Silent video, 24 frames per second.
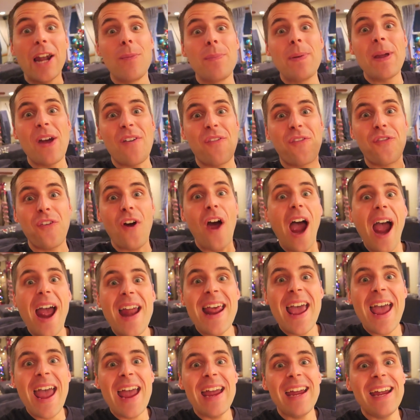It'll be a
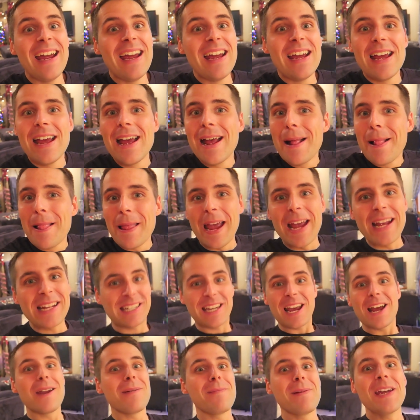Friday.
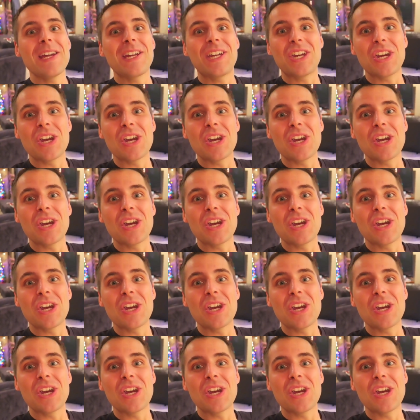It's gonna be